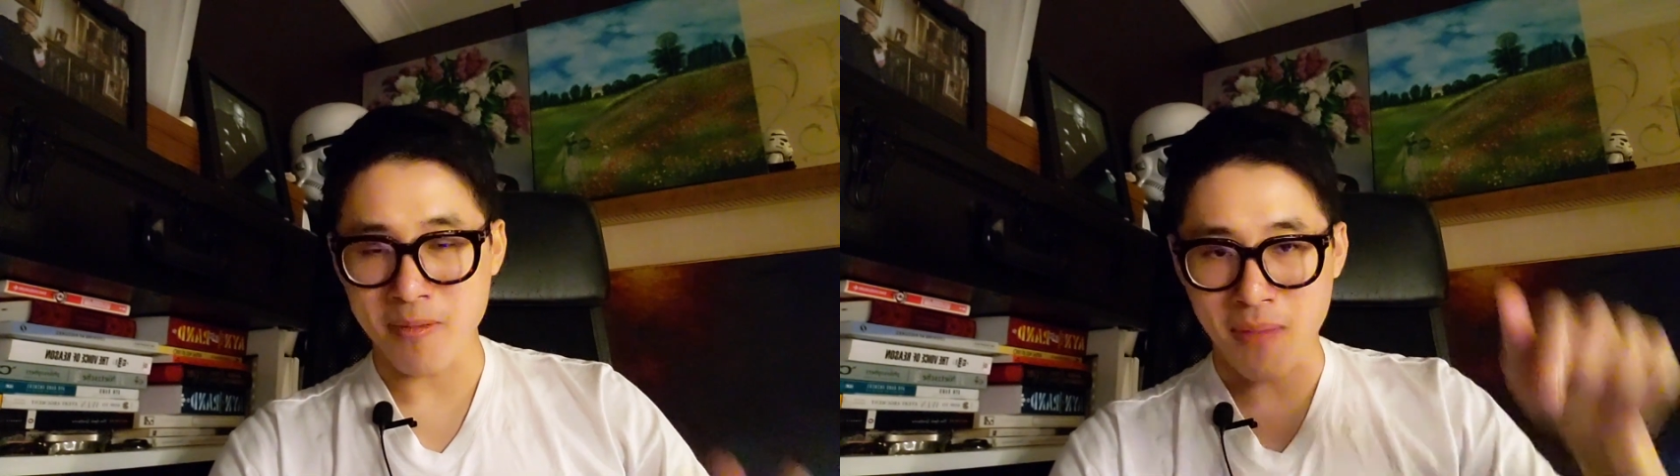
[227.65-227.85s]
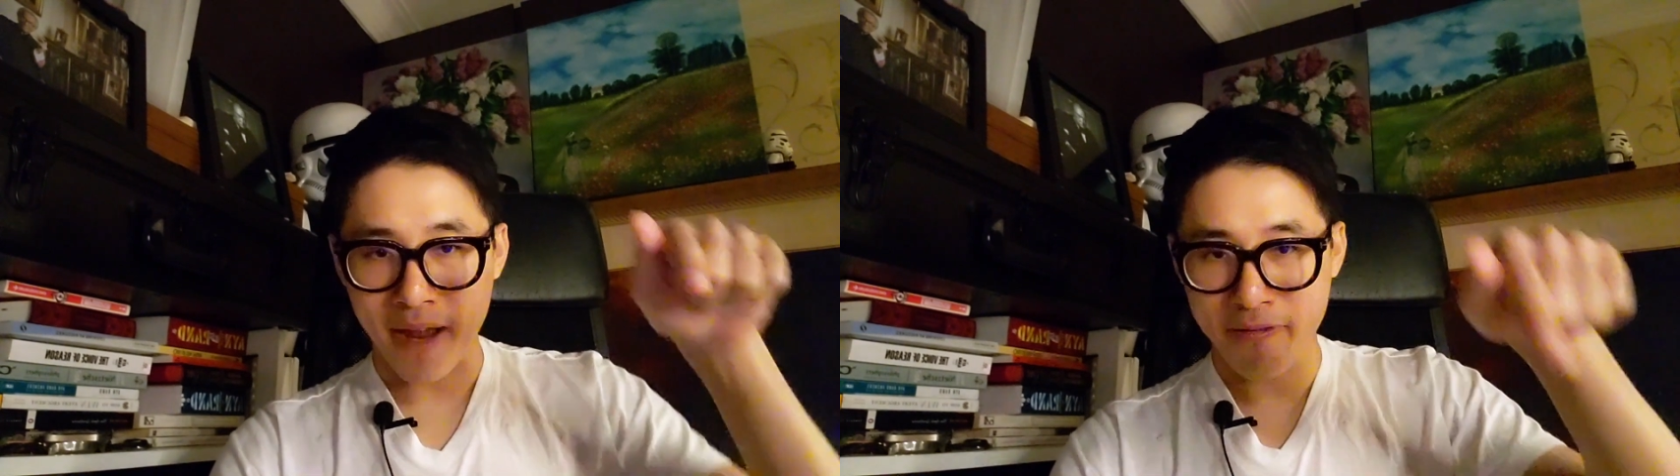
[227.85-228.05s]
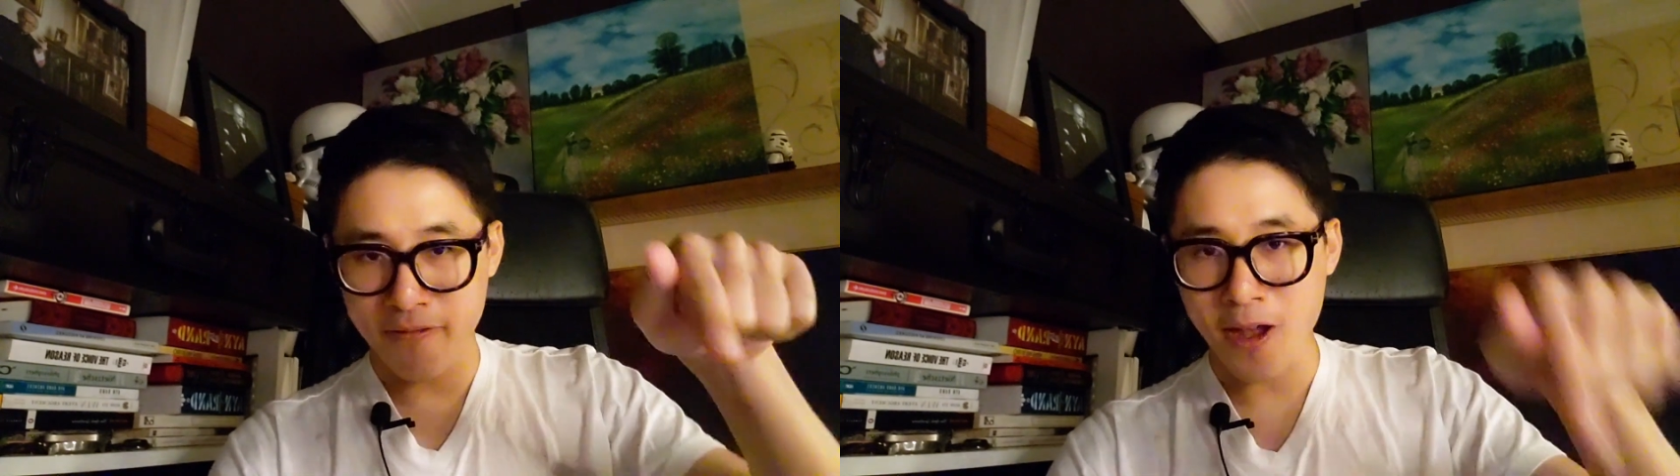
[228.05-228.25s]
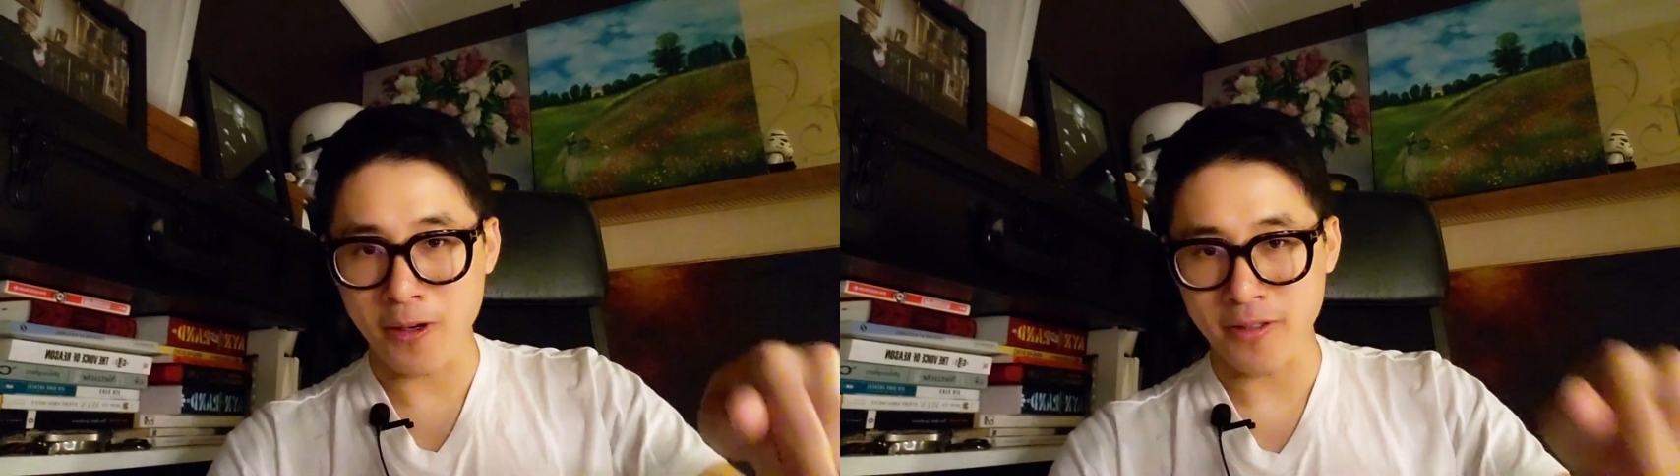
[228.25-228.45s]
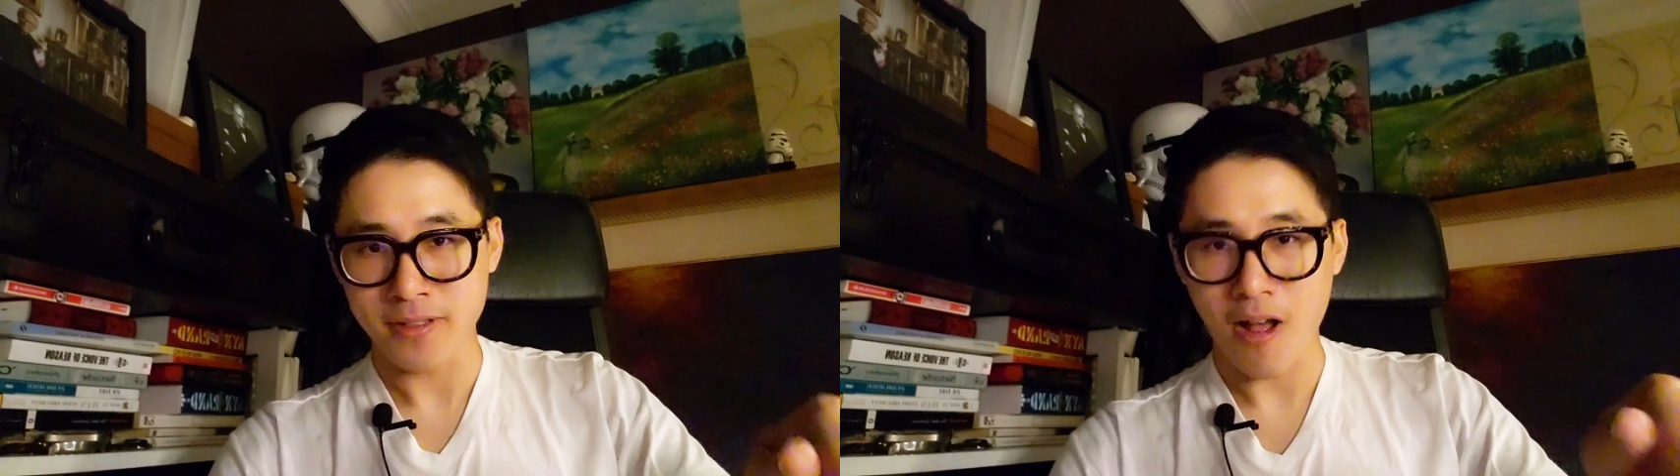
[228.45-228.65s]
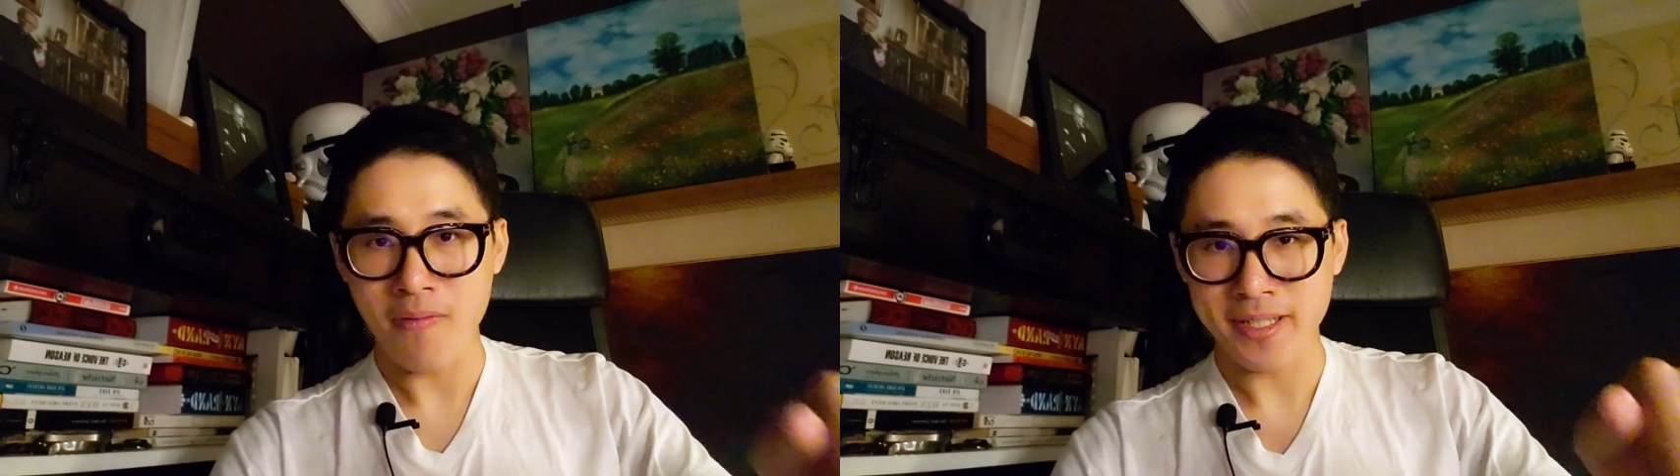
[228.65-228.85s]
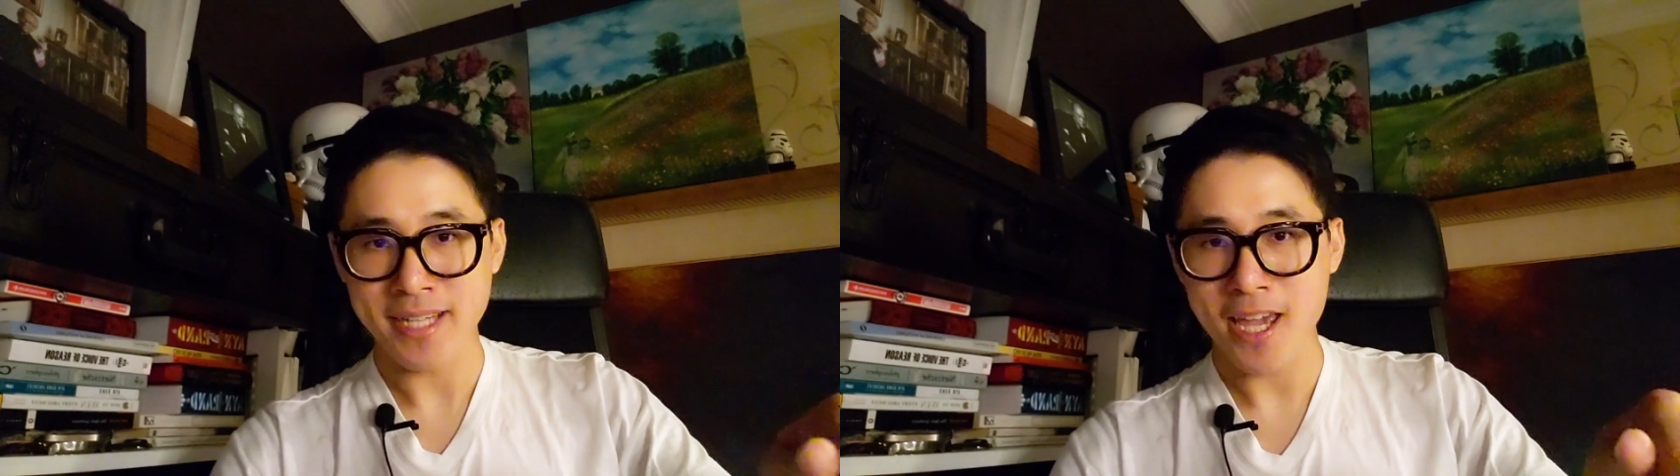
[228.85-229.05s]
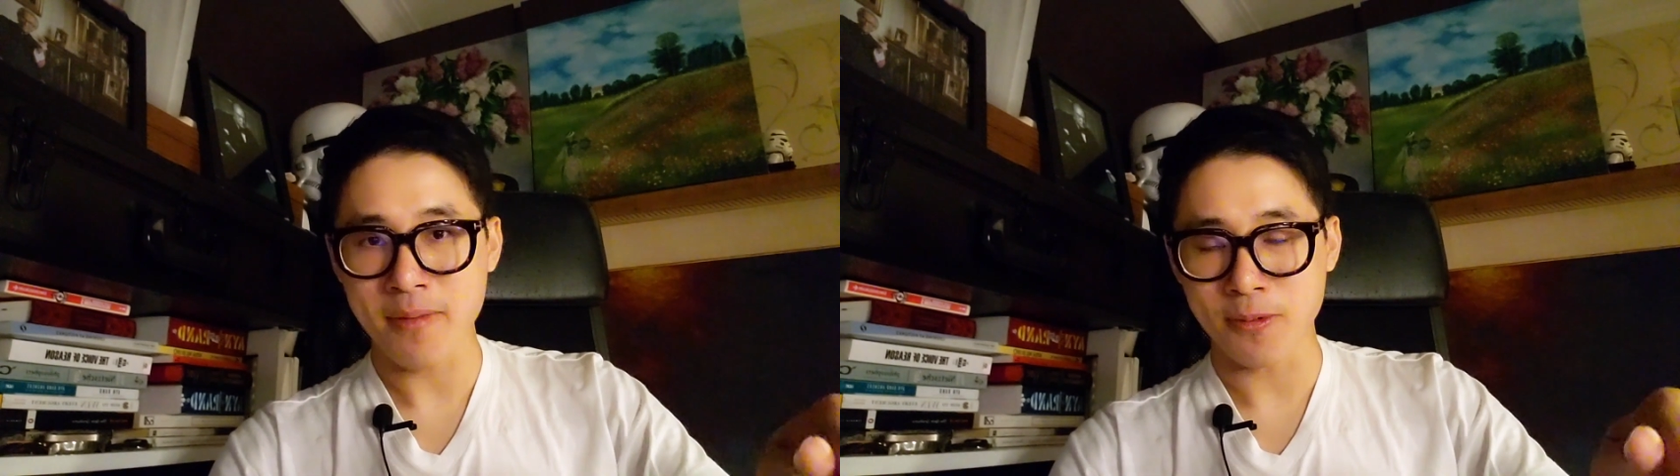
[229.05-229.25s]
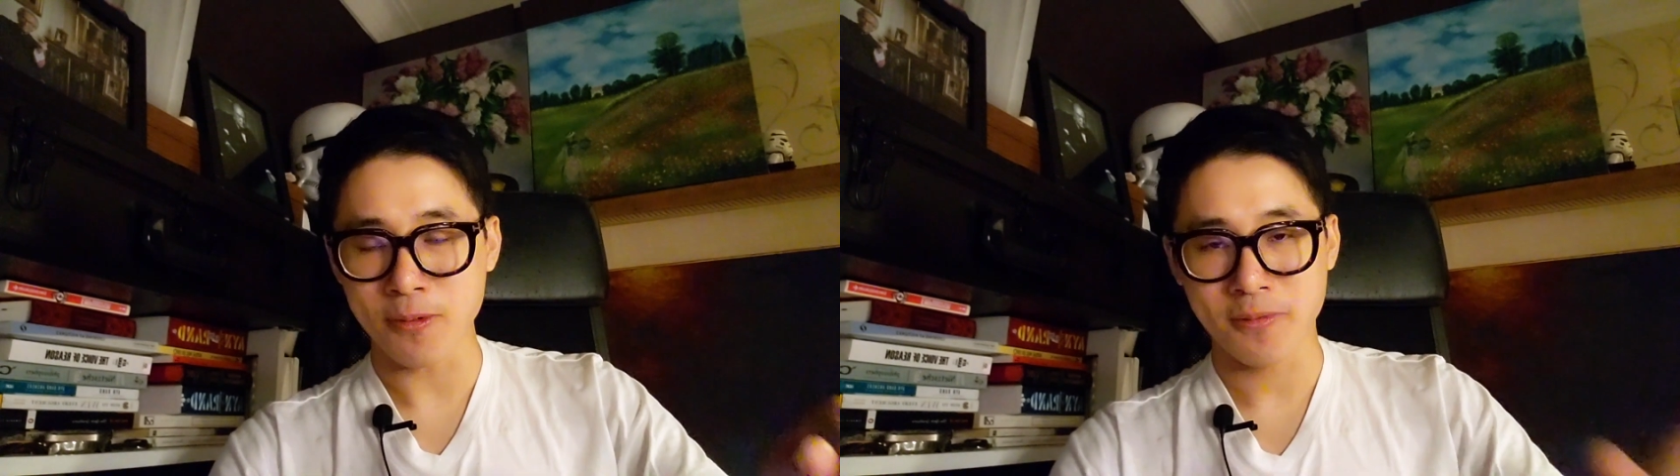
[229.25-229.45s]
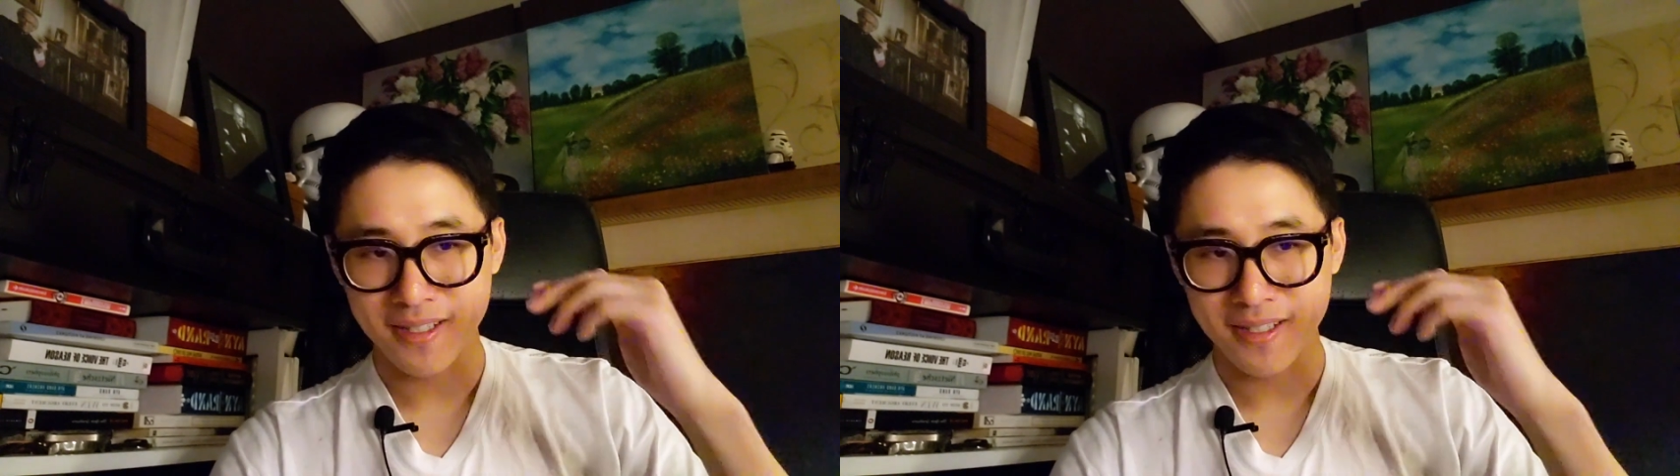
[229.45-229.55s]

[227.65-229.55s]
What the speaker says: my phone on the table